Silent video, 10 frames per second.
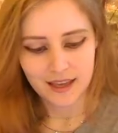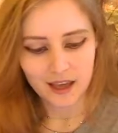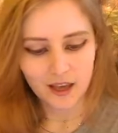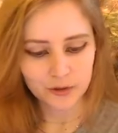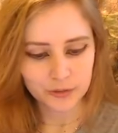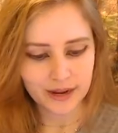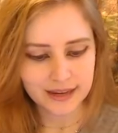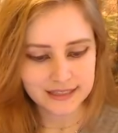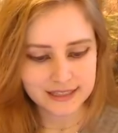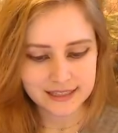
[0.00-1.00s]
All
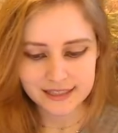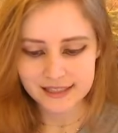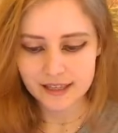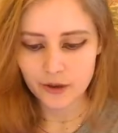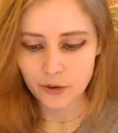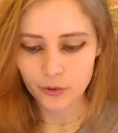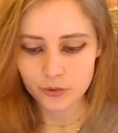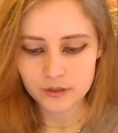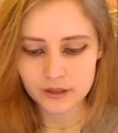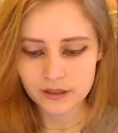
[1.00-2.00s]
right.
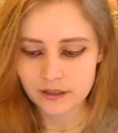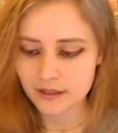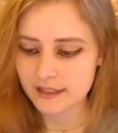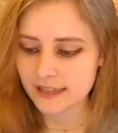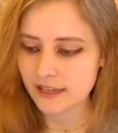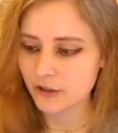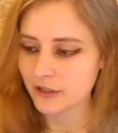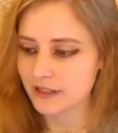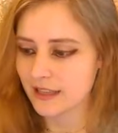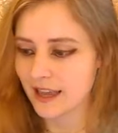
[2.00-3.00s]
So let's take a look
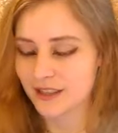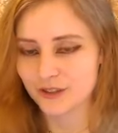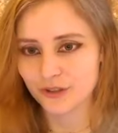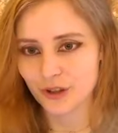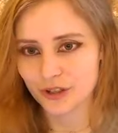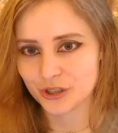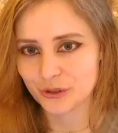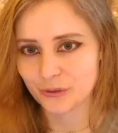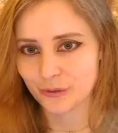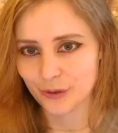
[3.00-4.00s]
at the
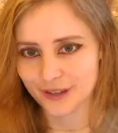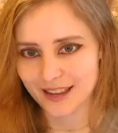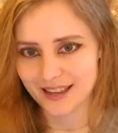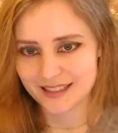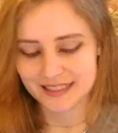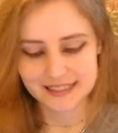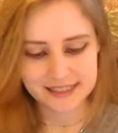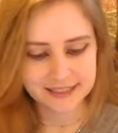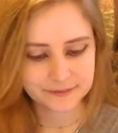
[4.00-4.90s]
astrological forecast.